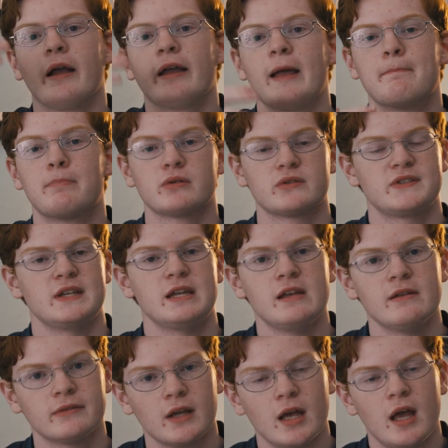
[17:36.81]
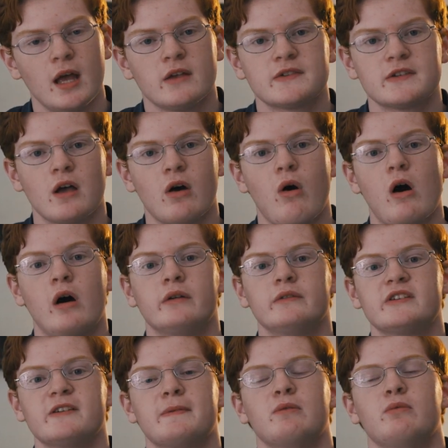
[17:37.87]
can perceive. So on
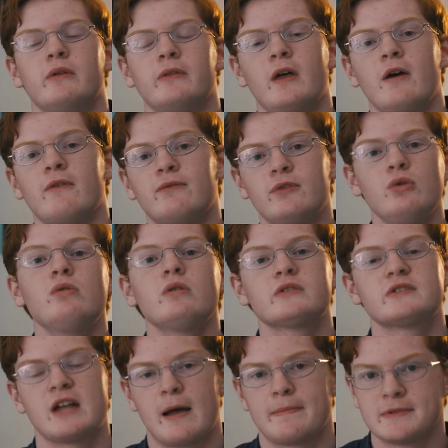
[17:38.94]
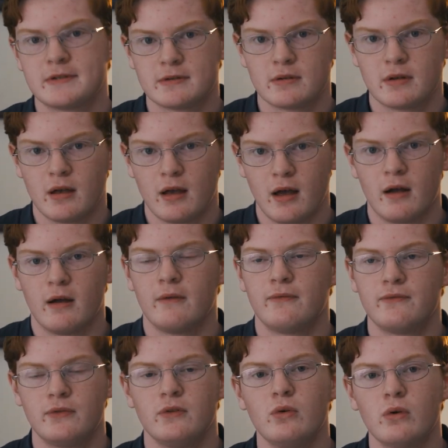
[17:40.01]
something with fewer stops
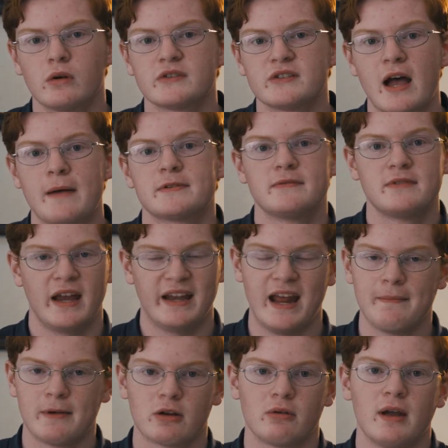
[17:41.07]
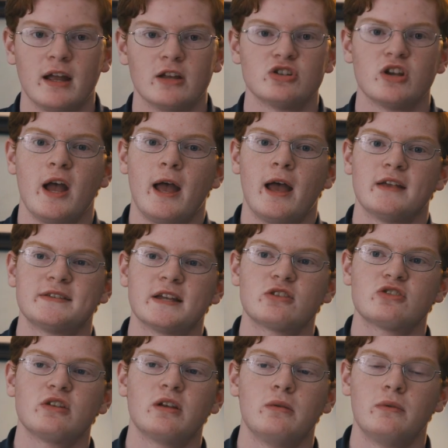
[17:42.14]
of dynamic range,
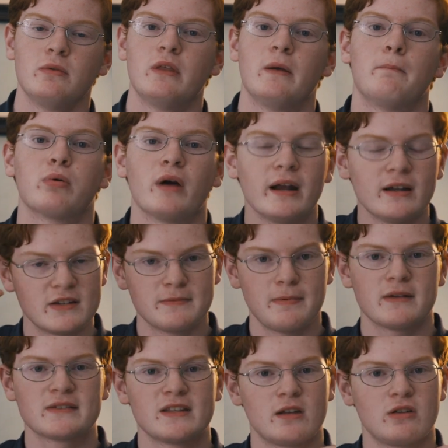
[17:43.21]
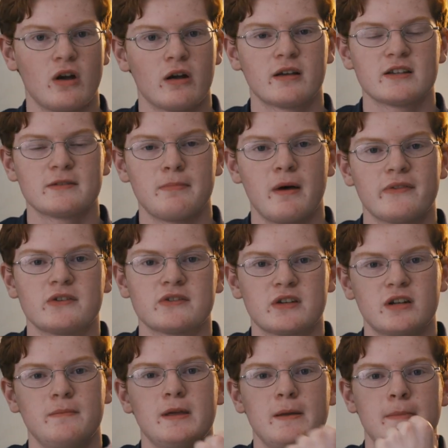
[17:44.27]
essentially the brightest spots and the darkest spots, there's
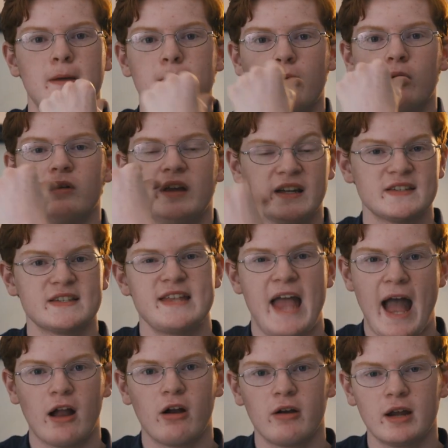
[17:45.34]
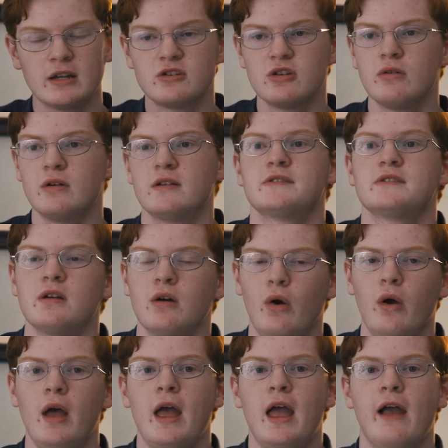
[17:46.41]
going to be a bit more like staggering to it.
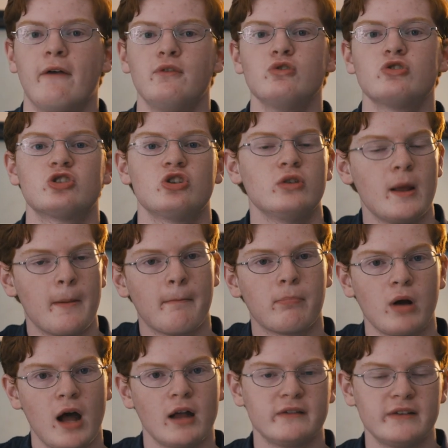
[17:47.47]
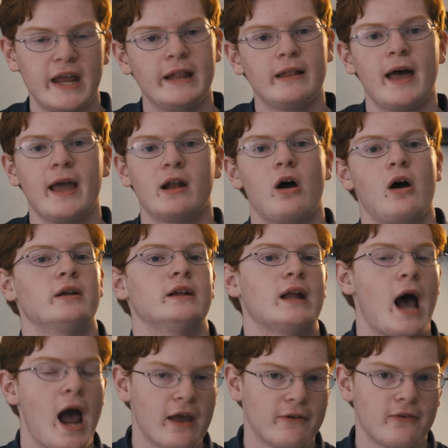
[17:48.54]
So if you shoot in broad daylight on an
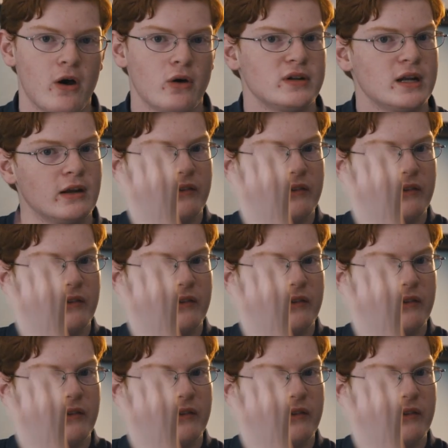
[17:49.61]
iPhone and